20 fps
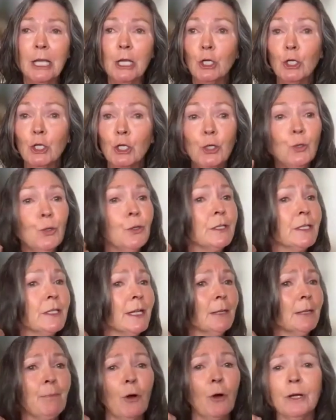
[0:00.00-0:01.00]

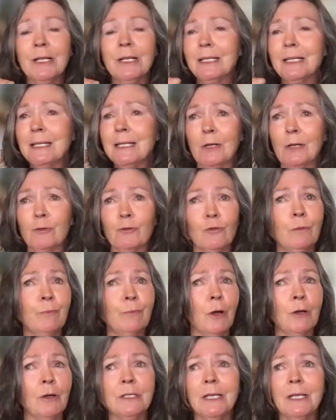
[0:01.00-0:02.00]
using body's natural
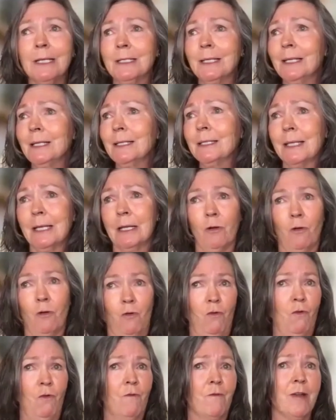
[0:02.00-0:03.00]
processes that are
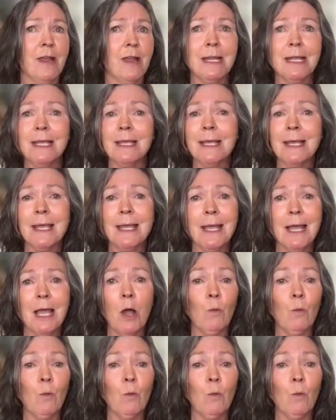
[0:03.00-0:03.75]
already there.